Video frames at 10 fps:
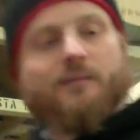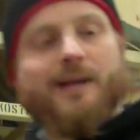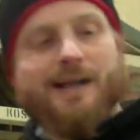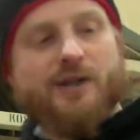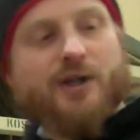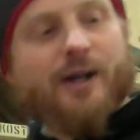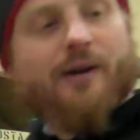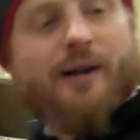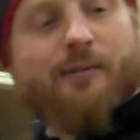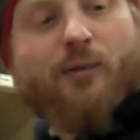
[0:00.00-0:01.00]
mean
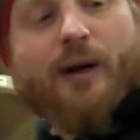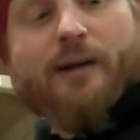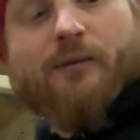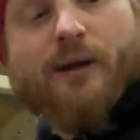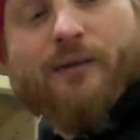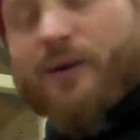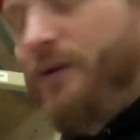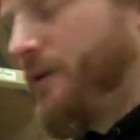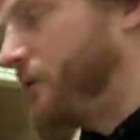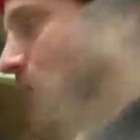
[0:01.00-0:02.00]
cherry and bright red
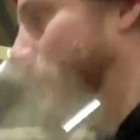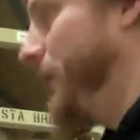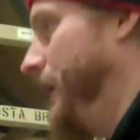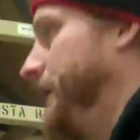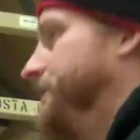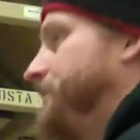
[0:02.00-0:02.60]
fruit, strawberry.